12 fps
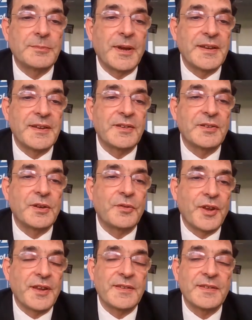my industry
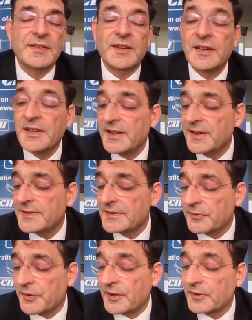friends,
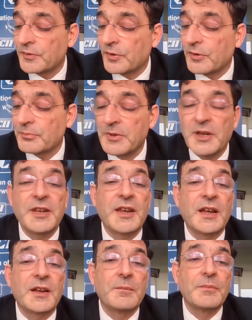colleagues, friends from
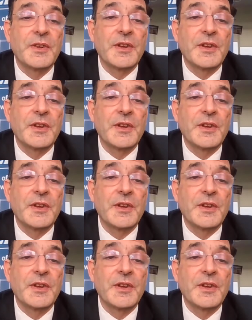media.